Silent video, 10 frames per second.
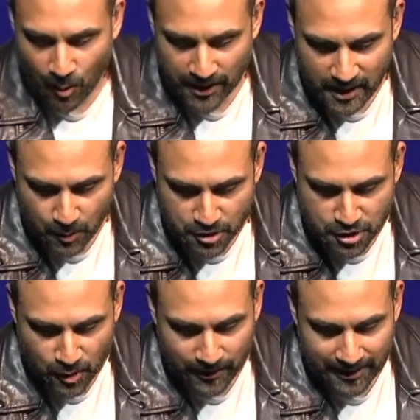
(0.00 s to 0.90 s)
he was
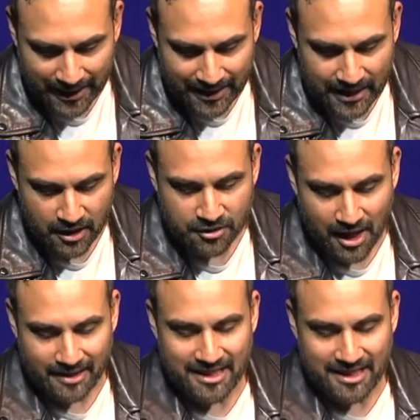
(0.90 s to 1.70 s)
doing, and he thought,